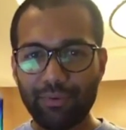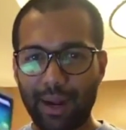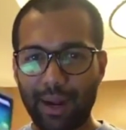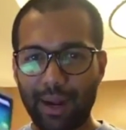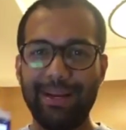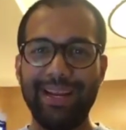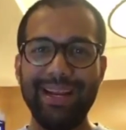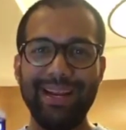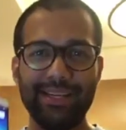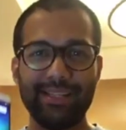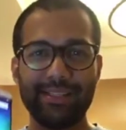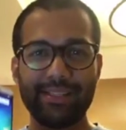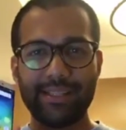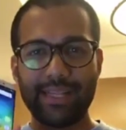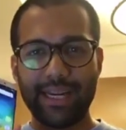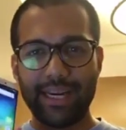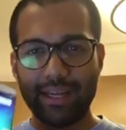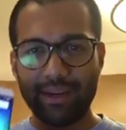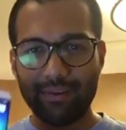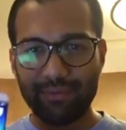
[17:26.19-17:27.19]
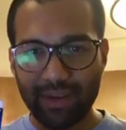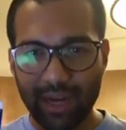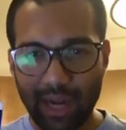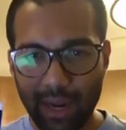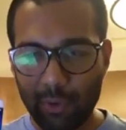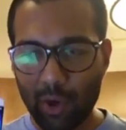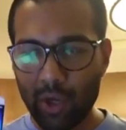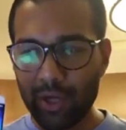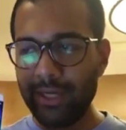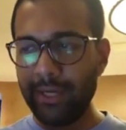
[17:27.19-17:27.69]
updates that have
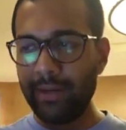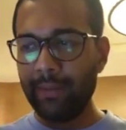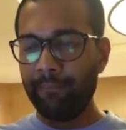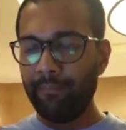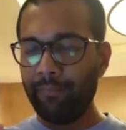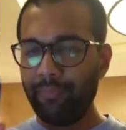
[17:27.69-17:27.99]
come on it.